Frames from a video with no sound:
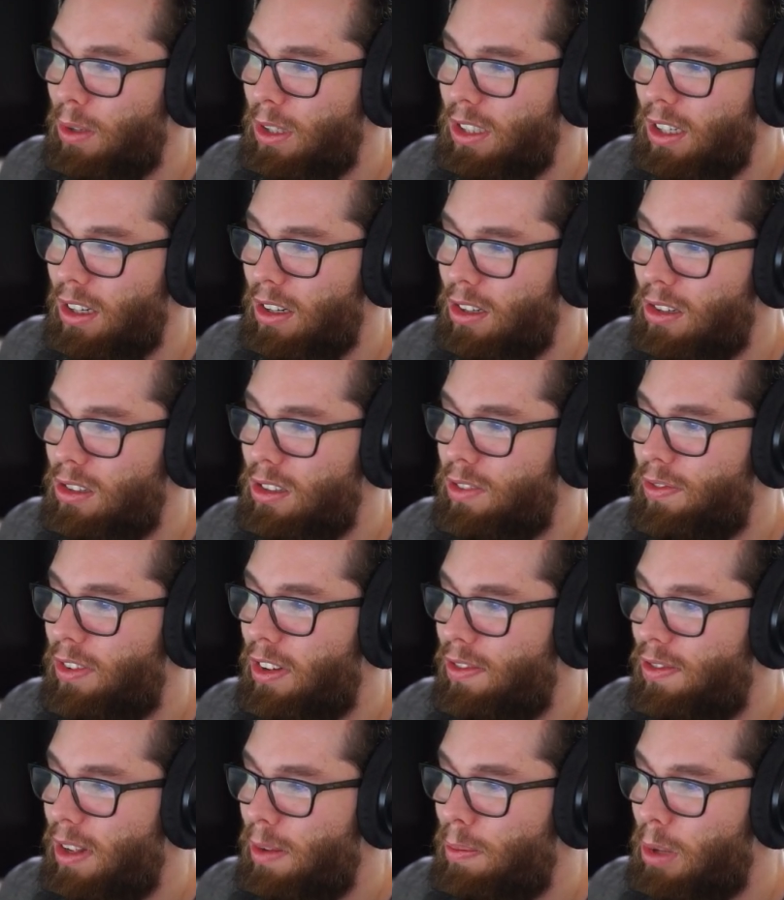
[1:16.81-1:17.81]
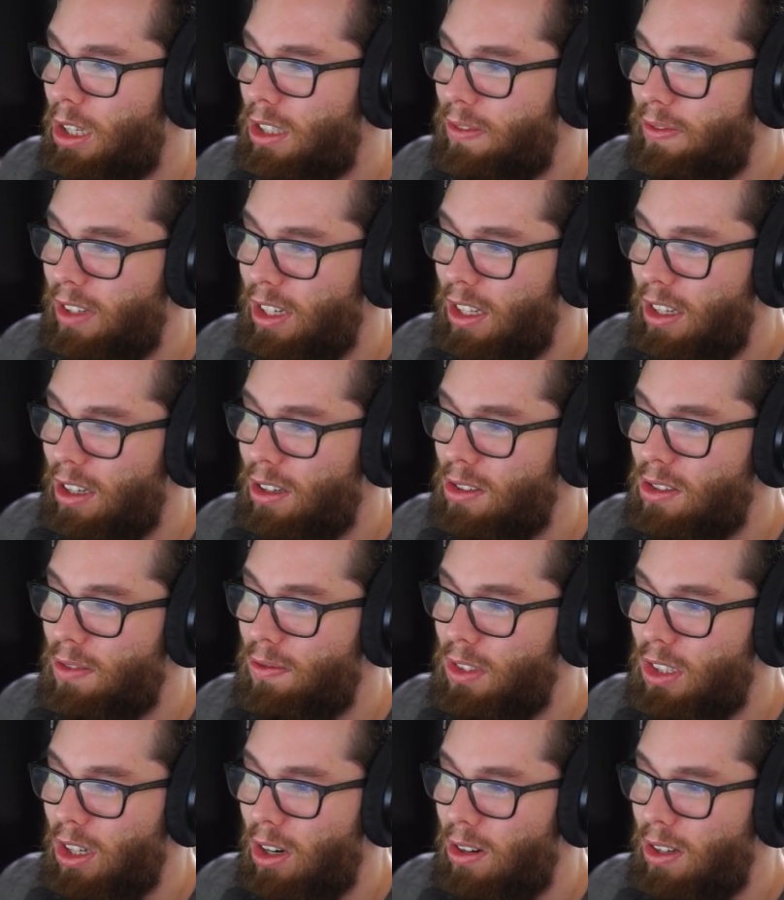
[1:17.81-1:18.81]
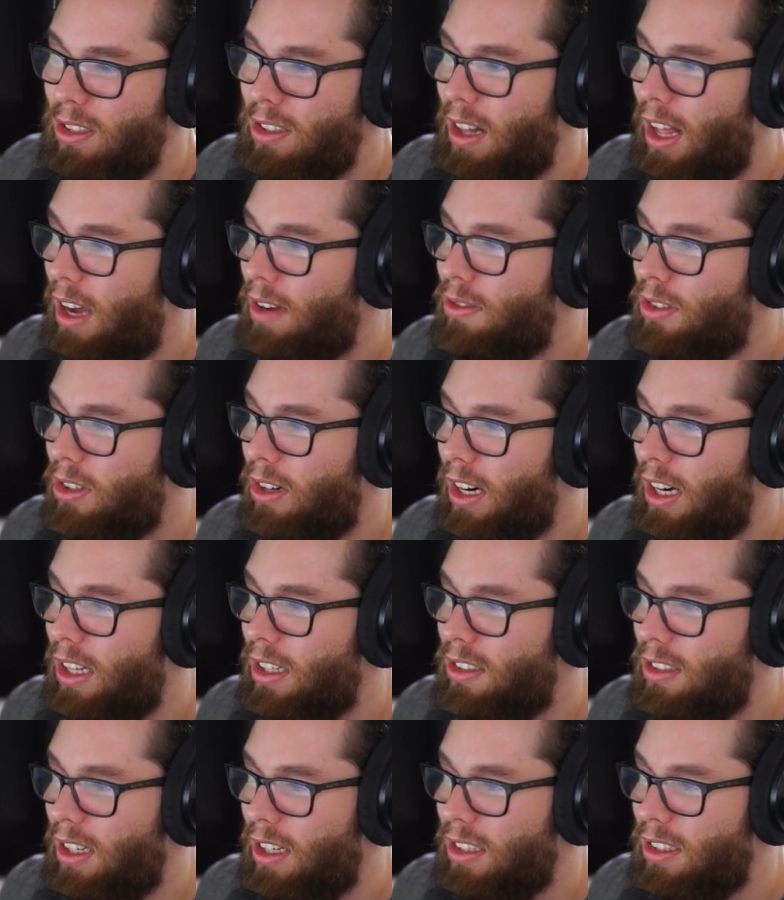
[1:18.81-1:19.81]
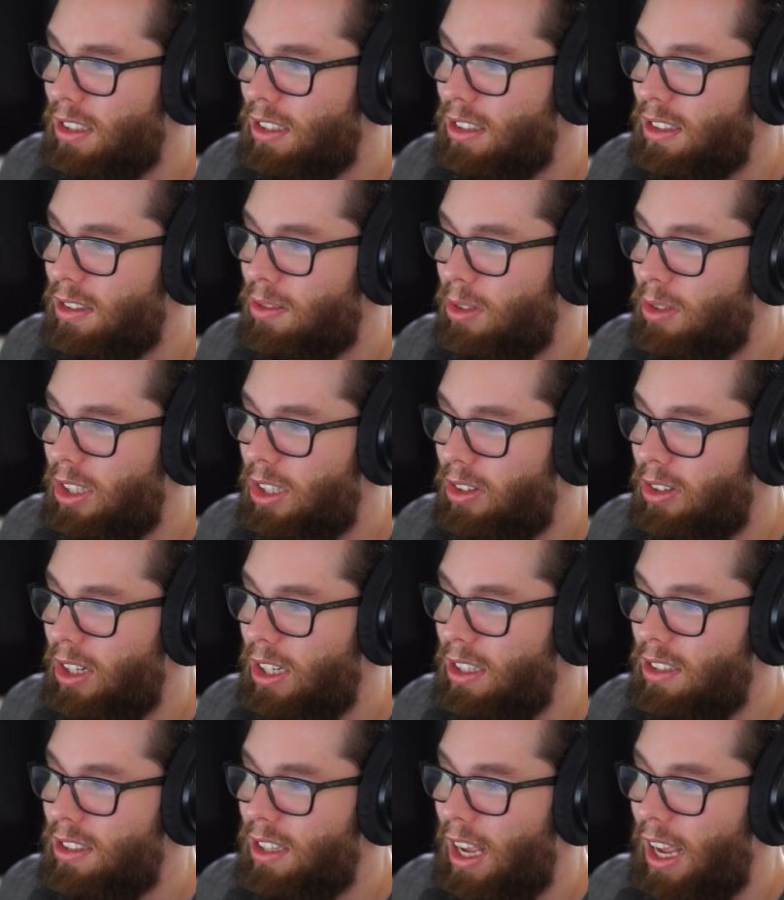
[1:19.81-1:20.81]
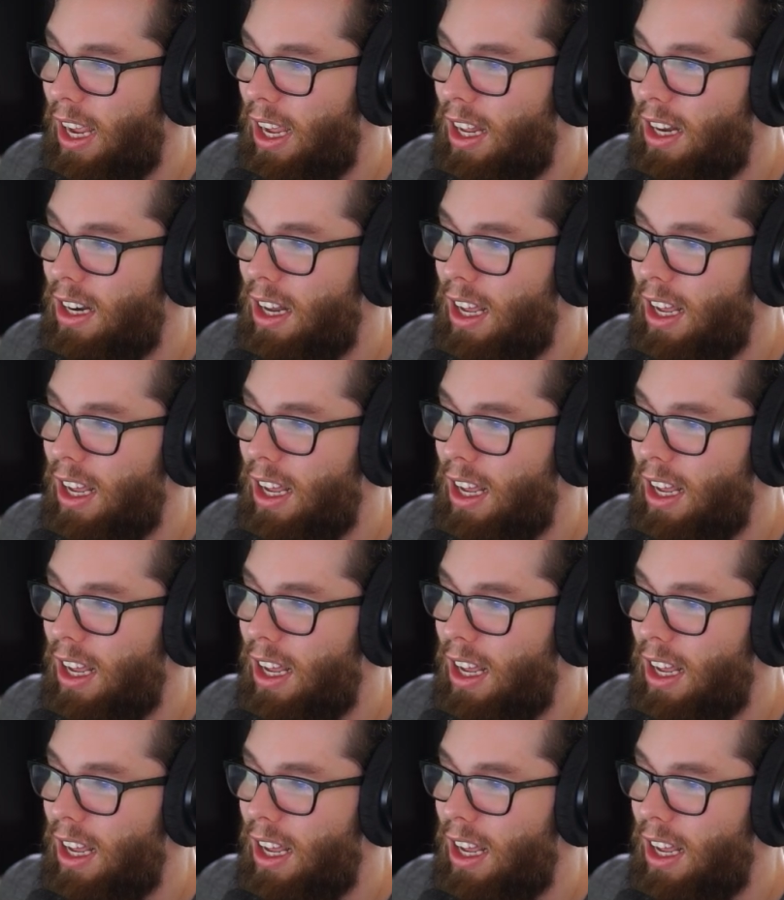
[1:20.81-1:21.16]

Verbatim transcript: which includes fifty plus videos of Jodi's live training sessions, retreats, and